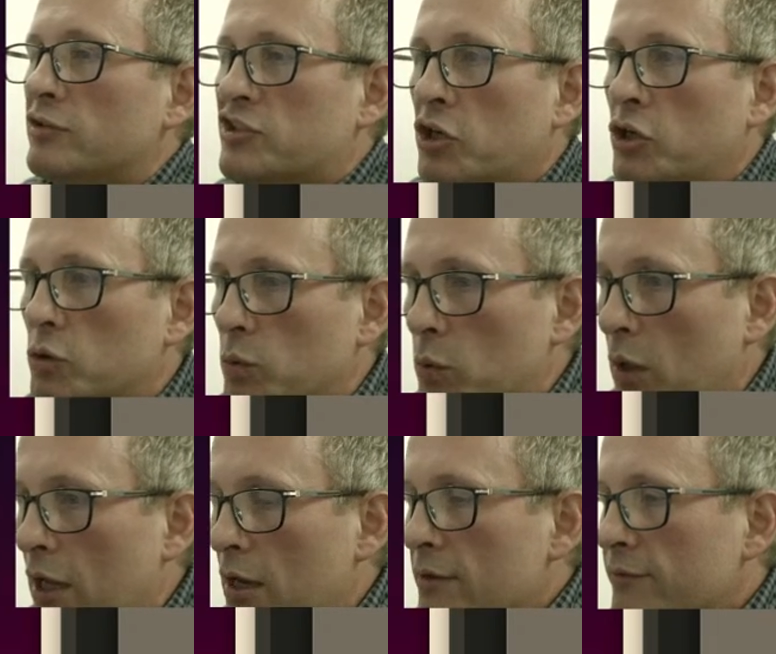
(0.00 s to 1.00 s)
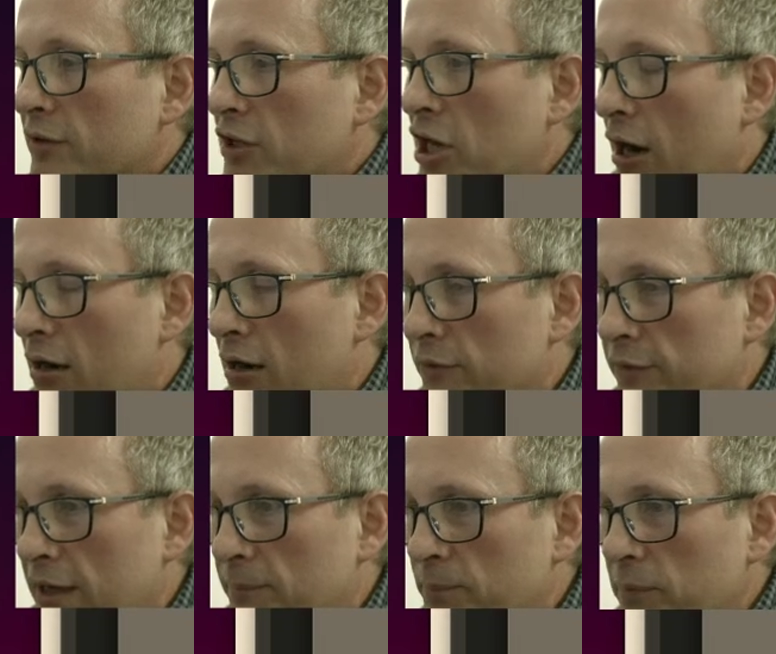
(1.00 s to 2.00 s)
tool for
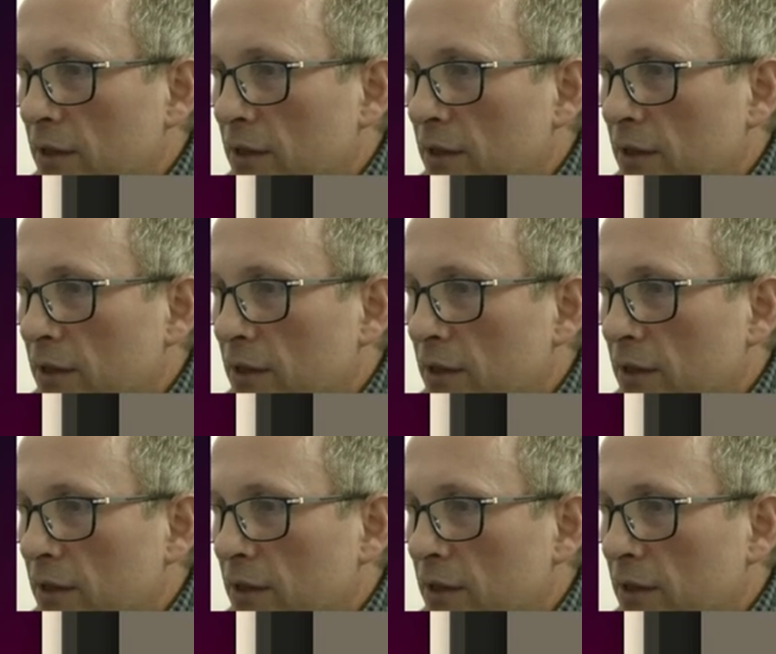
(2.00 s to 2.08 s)
carving,